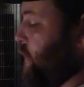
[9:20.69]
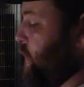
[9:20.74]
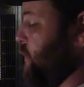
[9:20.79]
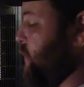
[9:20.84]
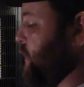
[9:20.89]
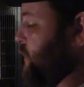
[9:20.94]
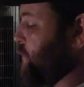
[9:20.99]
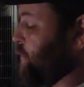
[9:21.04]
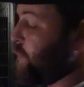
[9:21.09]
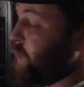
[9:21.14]
You
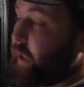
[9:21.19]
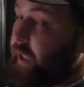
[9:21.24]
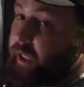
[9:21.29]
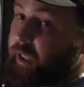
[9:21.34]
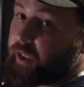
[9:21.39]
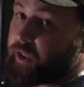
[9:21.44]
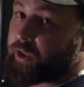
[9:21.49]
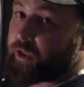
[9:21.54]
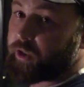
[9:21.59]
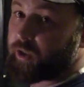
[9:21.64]
just plug it
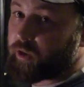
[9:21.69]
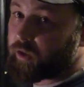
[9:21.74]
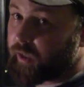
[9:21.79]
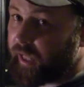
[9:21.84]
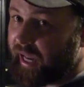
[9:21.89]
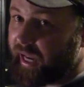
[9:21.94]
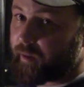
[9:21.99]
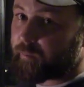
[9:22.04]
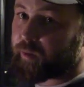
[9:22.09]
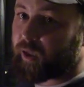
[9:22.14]
into your
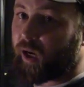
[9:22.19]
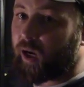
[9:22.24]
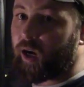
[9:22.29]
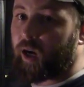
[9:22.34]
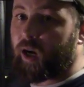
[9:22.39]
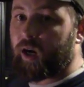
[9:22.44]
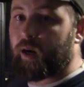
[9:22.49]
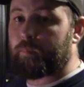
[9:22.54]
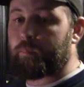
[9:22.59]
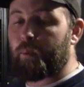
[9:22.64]

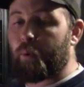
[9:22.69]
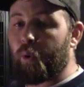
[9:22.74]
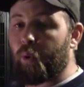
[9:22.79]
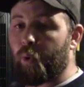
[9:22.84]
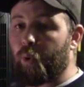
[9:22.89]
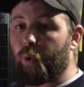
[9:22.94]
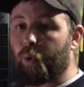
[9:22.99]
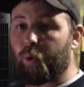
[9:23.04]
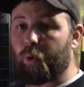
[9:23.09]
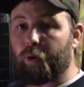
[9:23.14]
laptop
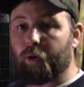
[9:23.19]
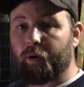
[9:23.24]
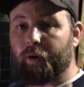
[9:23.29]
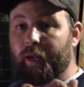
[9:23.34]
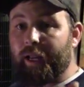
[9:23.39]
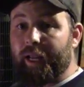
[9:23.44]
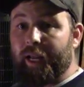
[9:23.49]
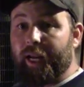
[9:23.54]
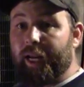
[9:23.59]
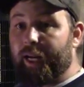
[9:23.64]
or
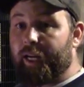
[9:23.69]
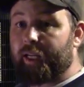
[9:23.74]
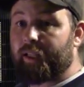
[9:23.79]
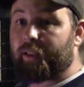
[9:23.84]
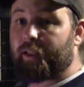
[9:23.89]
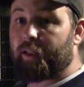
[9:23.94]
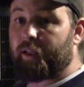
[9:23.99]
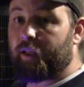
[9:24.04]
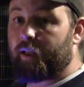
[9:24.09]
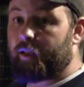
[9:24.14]

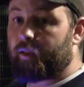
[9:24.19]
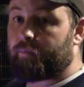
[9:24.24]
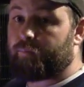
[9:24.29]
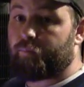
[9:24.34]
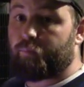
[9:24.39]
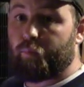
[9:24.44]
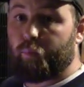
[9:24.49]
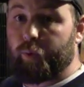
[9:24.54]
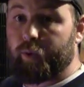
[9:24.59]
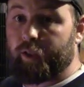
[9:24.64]

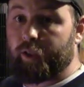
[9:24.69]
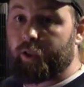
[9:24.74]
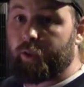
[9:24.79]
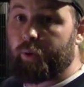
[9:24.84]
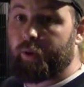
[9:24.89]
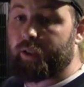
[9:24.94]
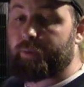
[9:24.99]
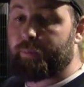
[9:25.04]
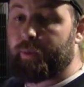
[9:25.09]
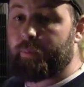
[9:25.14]
anything with a
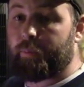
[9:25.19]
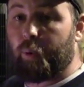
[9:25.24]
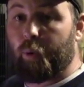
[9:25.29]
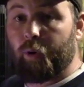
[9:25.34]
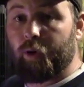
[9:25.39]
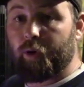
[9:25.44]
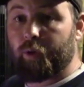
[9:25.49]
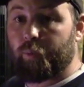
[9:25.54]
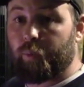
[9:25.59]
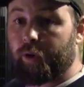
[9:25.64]
USB
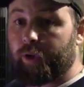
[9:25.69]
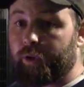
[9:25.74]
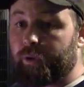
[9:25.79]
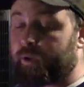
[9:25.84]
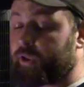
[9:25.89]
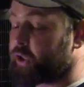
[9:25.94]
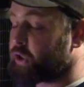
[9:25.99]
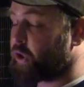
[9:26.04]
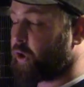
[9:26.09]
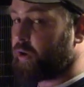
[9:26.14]
port where you
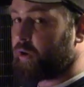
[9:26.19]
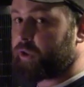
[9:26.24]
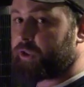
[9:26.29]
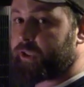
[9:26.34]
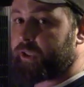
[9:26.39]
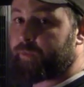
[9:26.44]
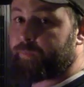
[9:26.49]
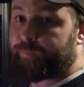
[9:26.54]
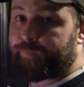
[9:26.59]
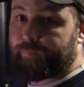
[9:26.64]
can charge
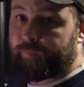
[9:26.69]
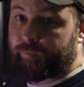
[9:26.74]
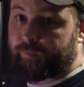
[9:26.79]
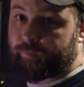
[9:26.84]
it.